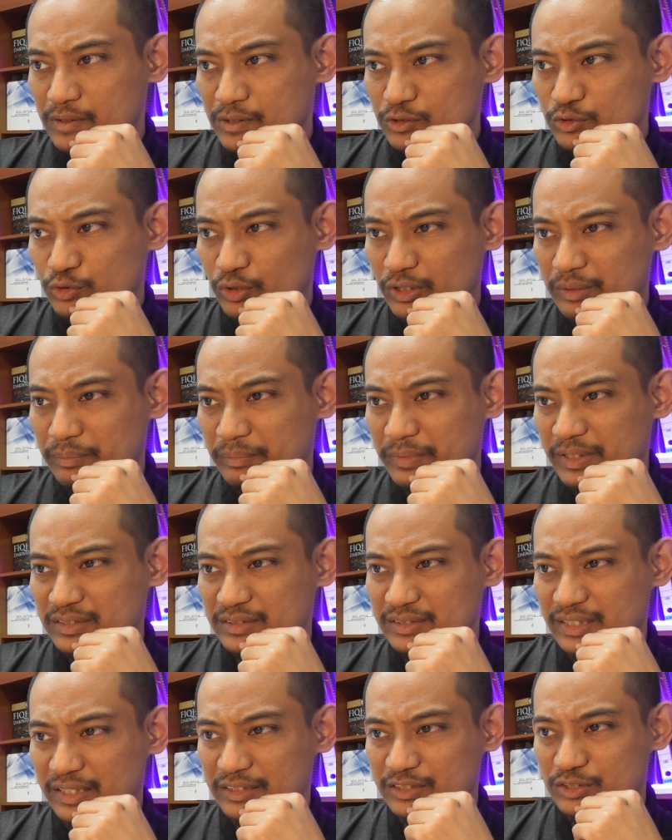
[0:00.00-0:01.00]
So it
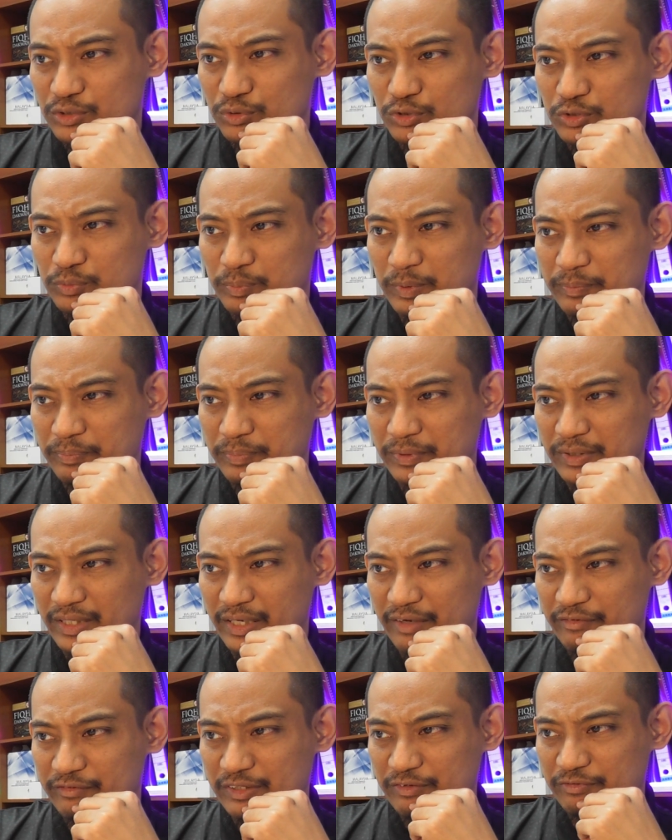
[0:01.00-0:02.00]
means that Jewish people
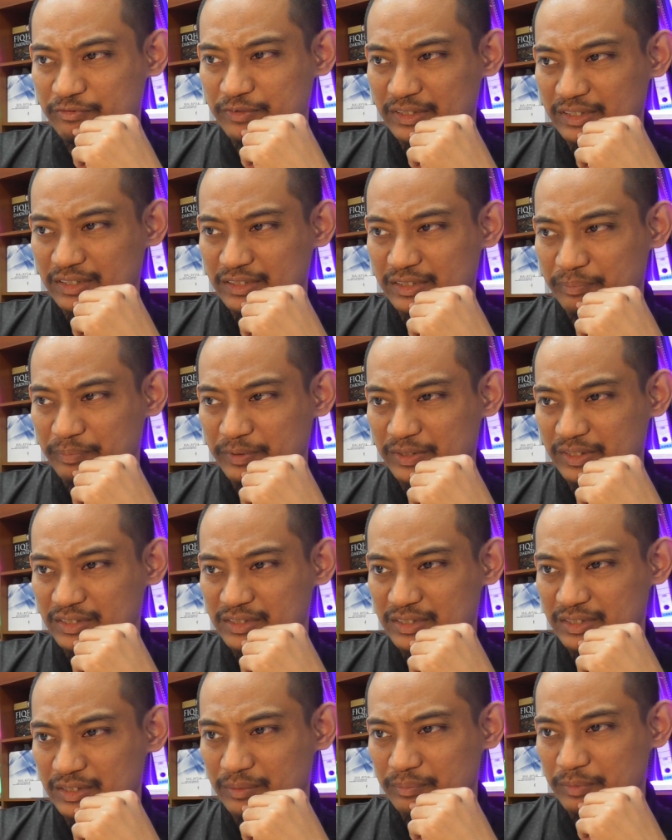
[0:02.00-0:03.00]
have different
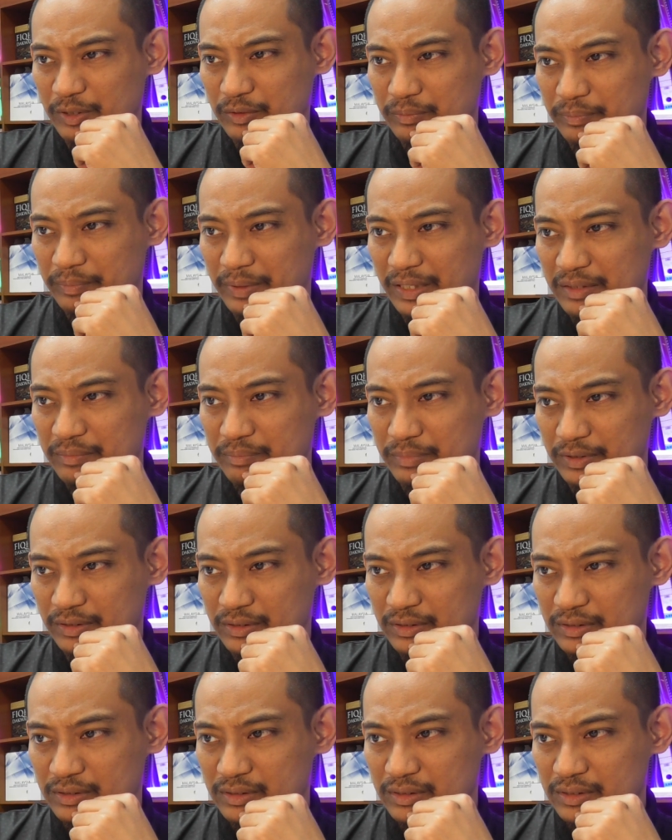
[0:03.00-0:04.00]
interpretation about the
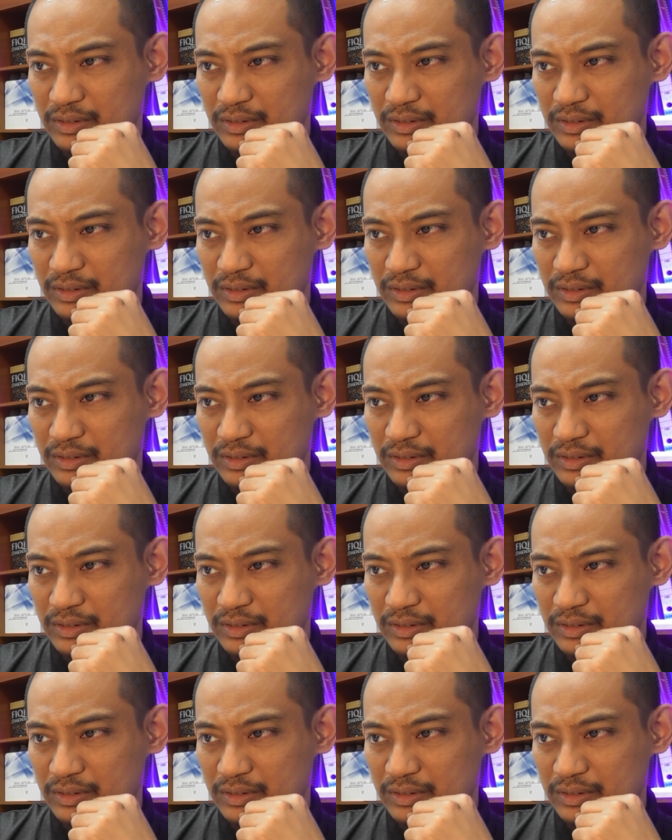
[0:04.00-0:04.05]
Bible,